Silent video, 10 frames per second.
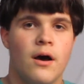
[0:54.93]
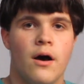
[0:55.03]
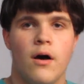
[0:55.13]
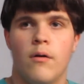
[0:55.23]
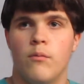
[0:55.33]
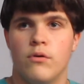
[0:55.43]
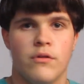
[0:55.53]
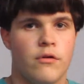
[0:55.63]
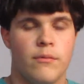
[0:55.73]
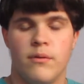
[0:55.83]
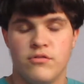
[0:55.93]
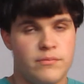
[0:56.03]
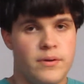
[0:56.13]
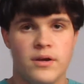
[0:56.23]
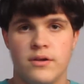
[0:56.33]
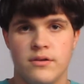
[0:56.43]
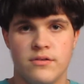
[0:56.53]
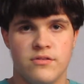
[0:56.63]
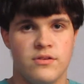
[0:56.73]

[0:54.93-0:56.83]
where there are a bunch of pandas,